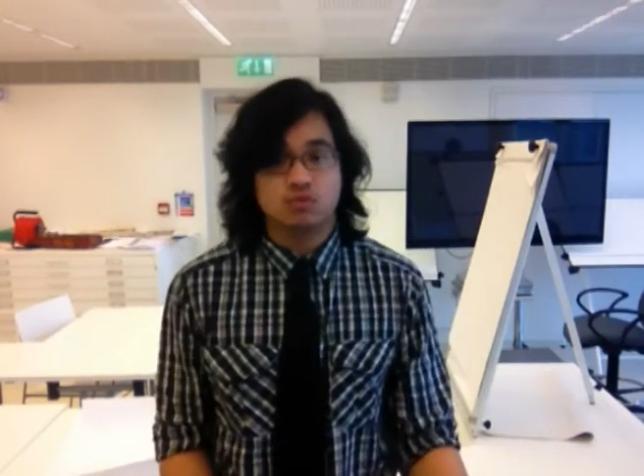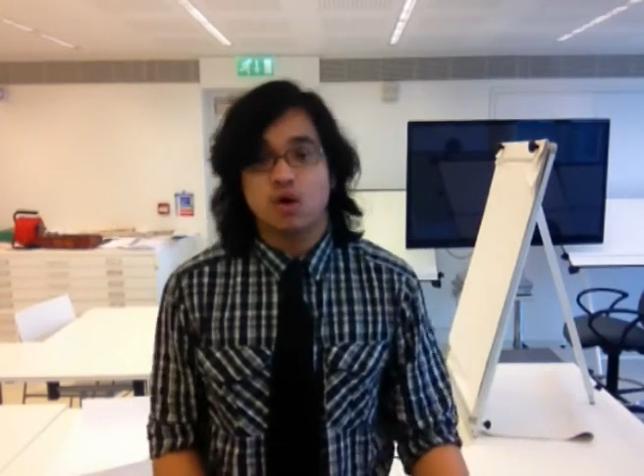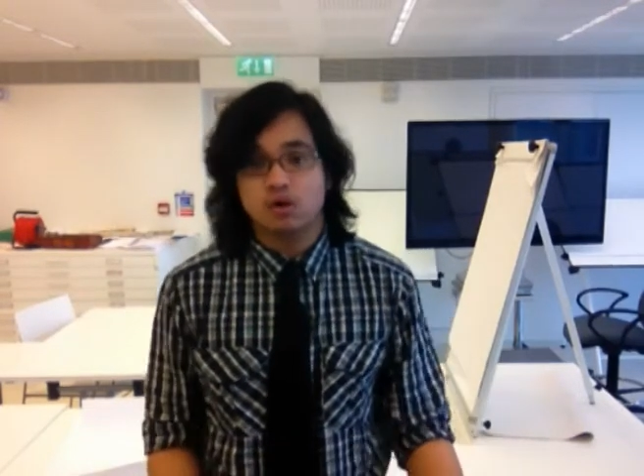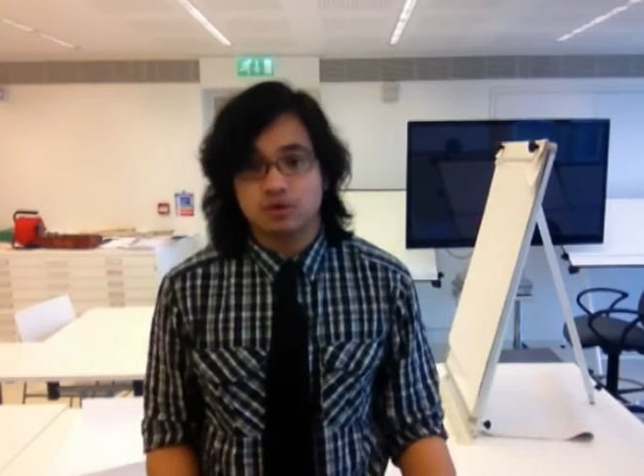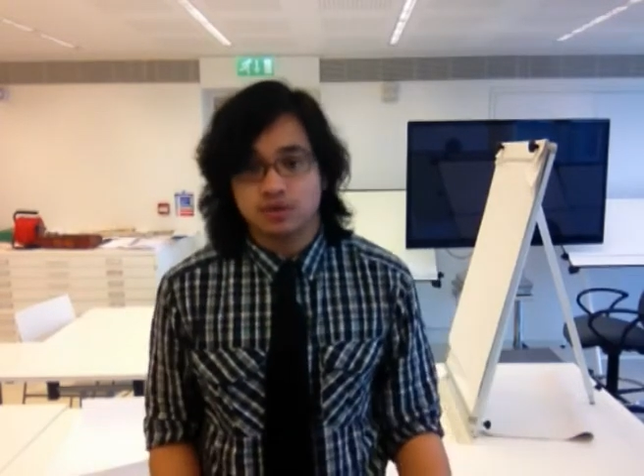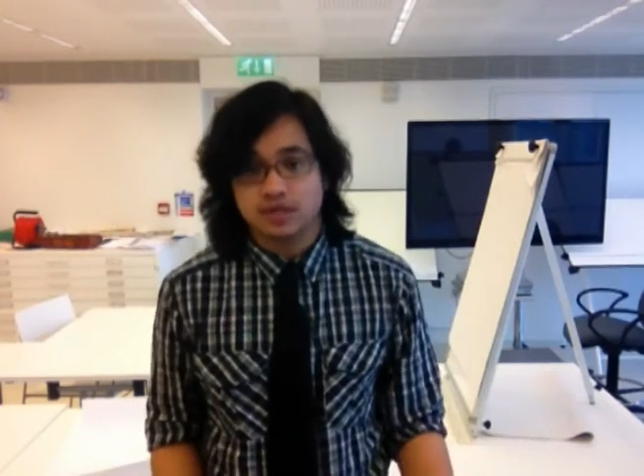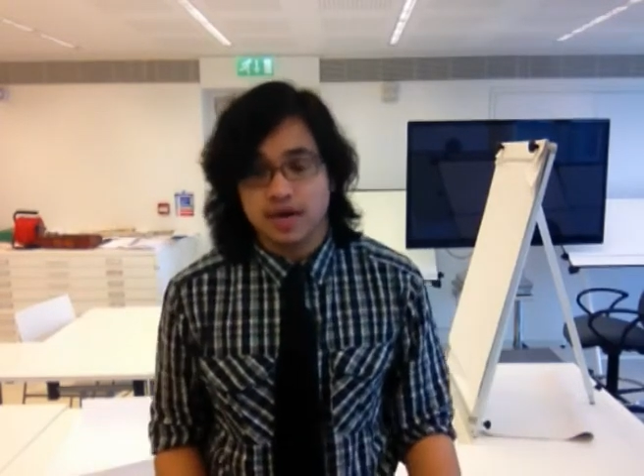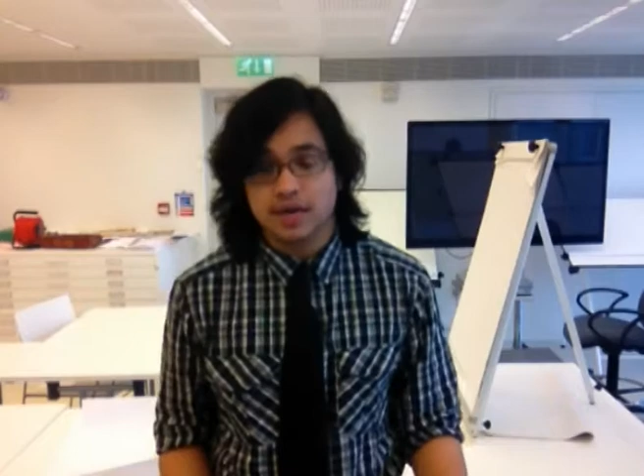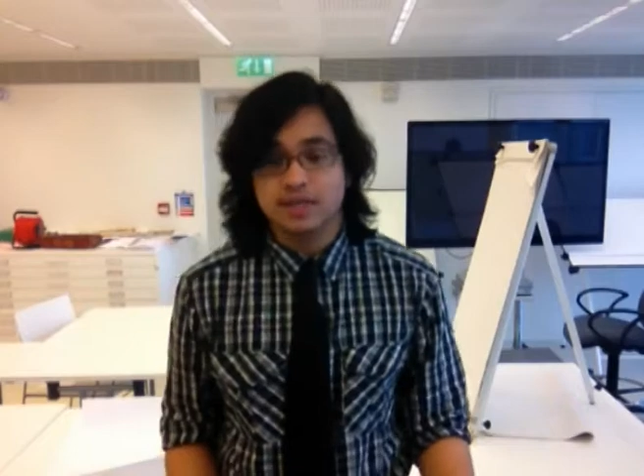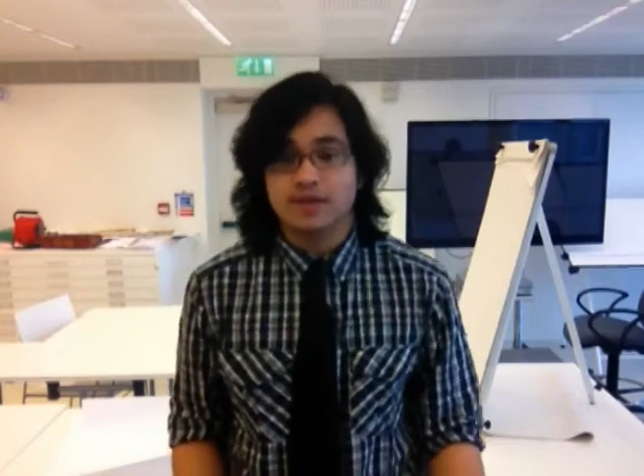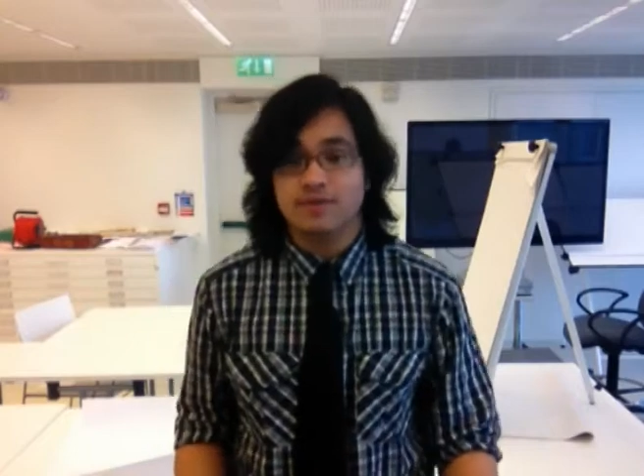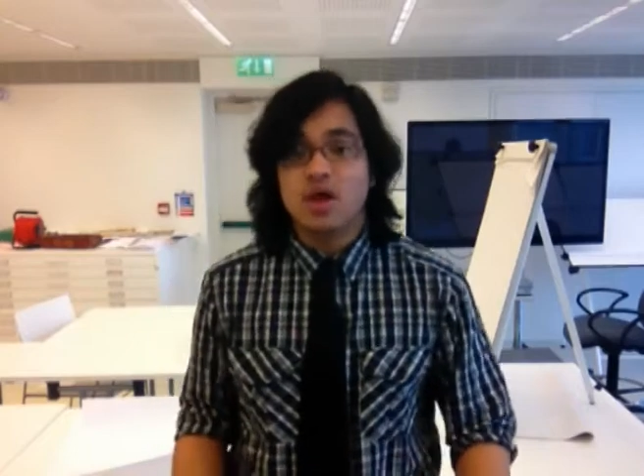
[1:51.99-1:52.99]
rock,
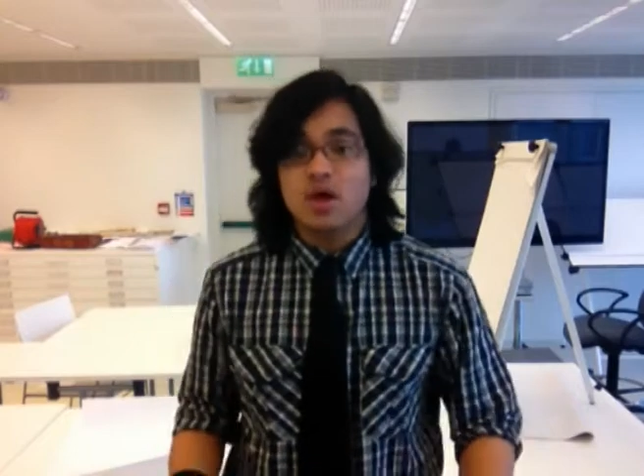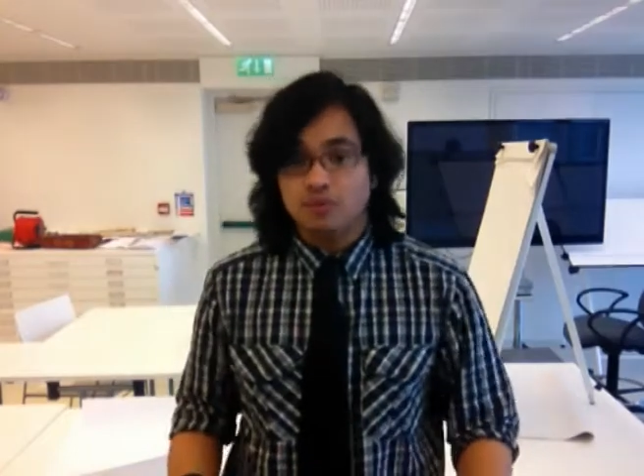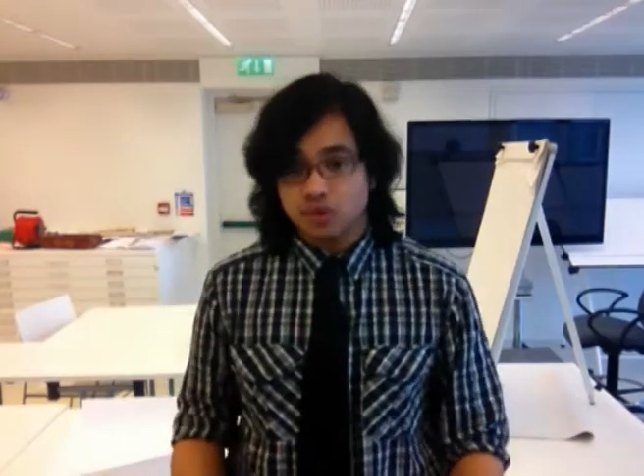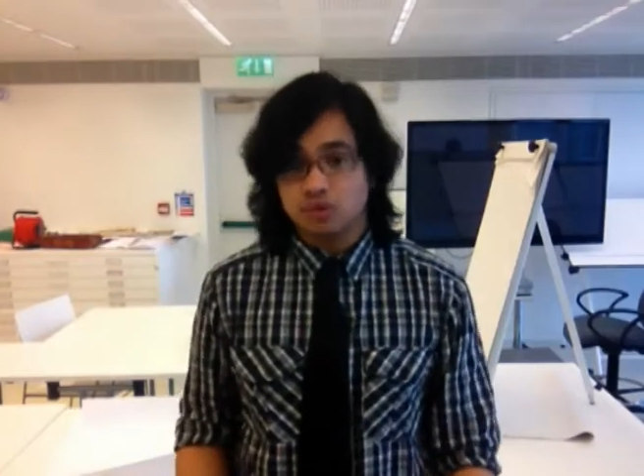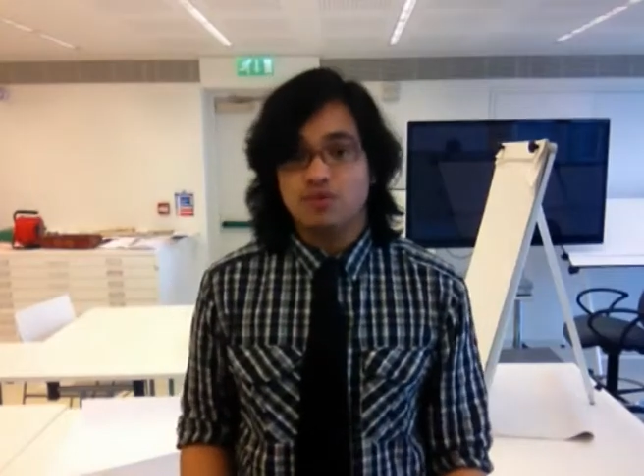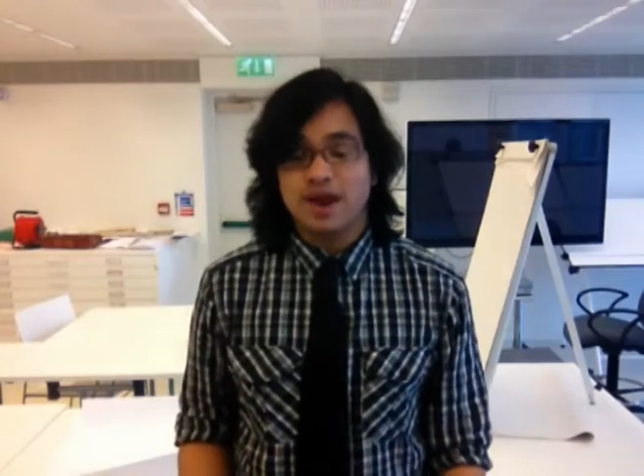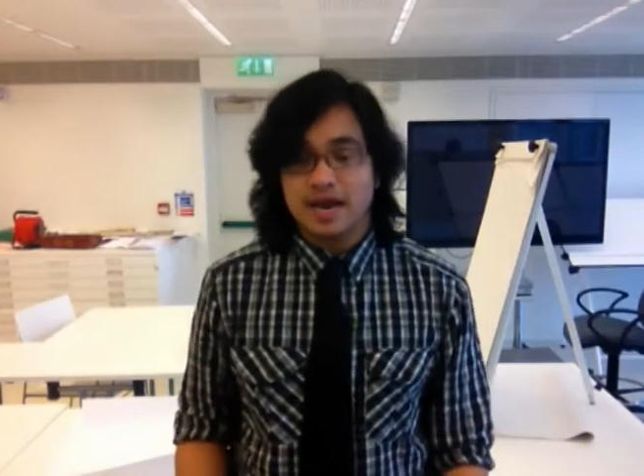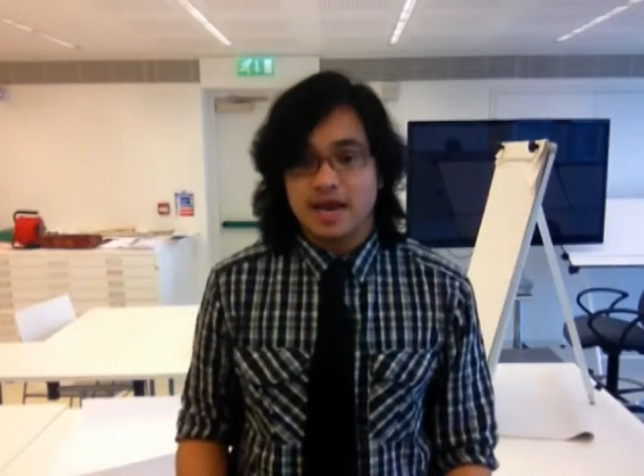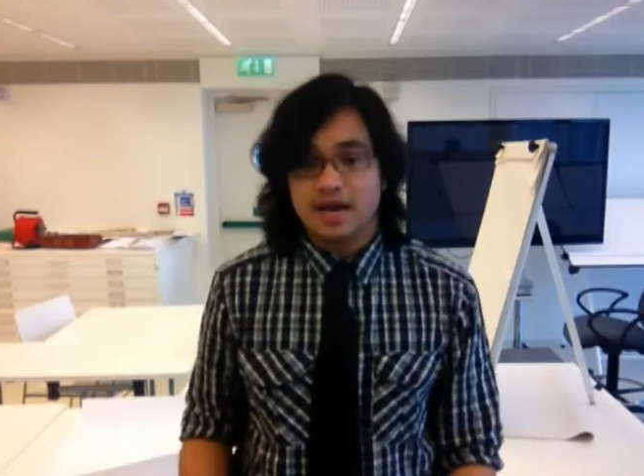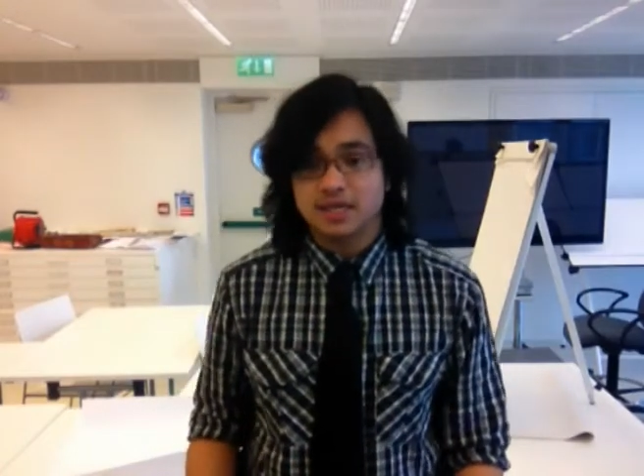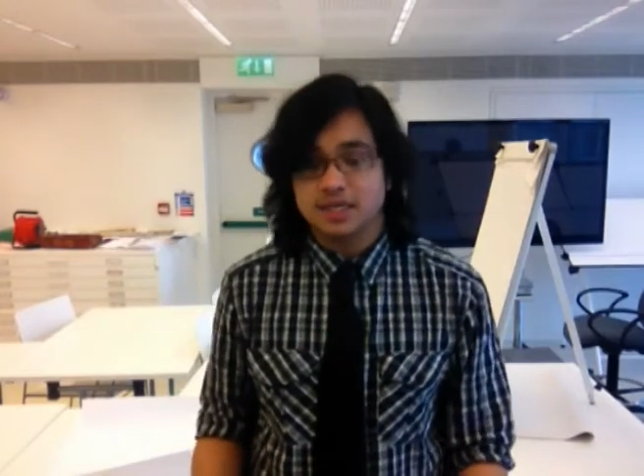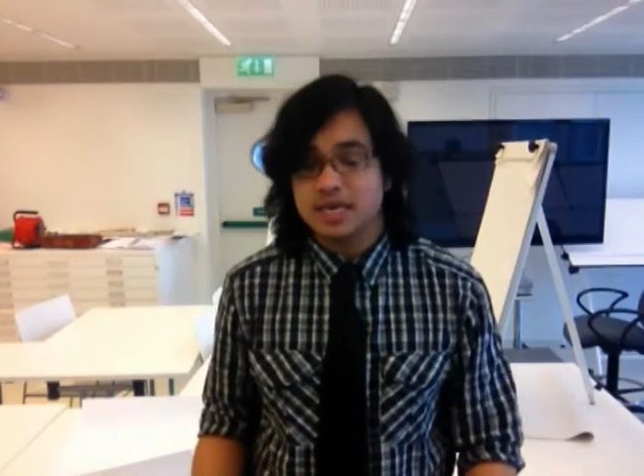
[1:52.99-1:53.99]
alternative, was really
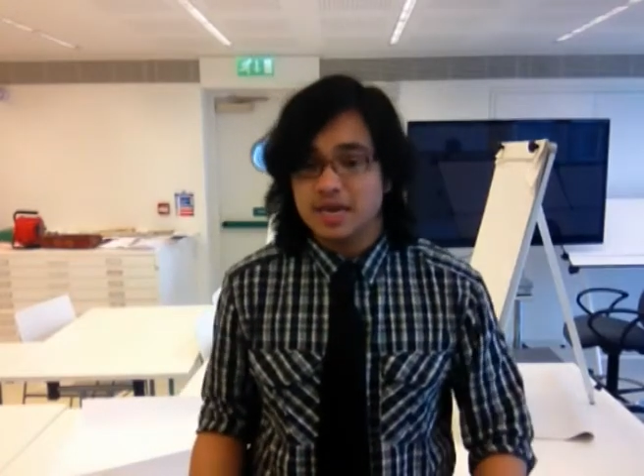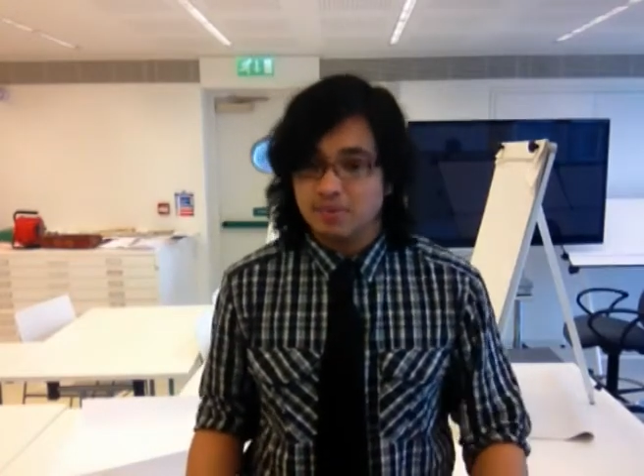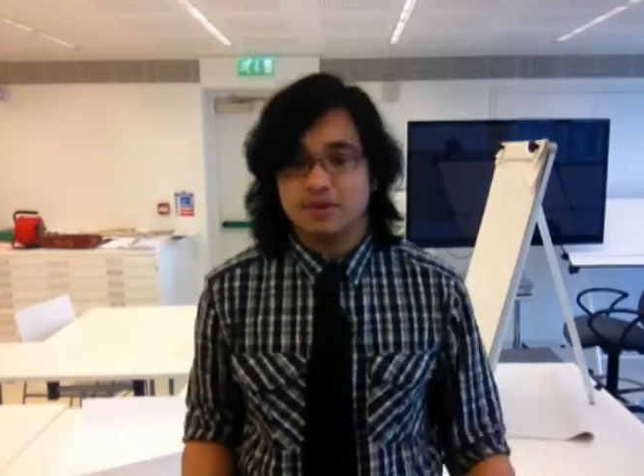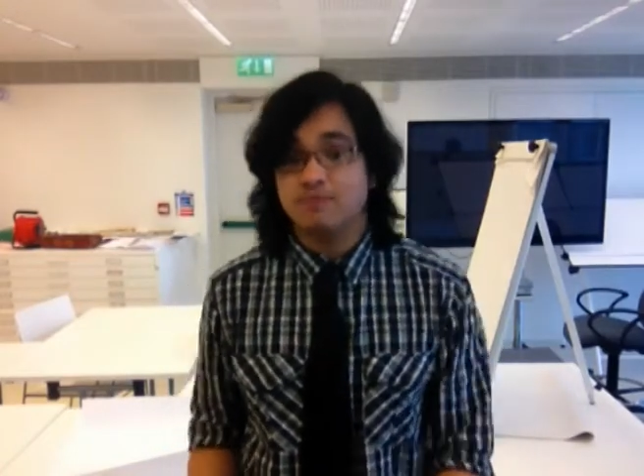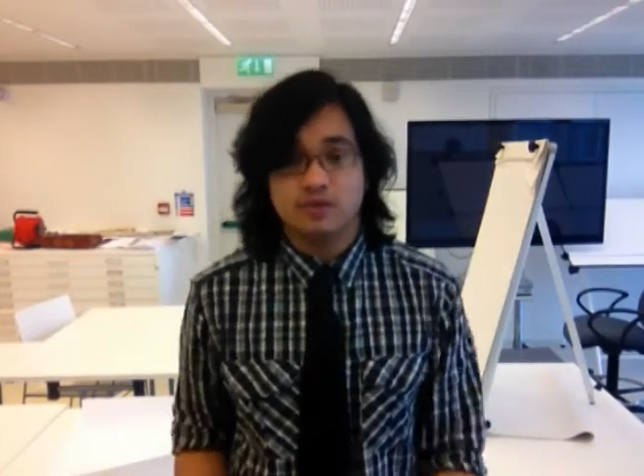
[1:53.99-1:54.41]
our scene.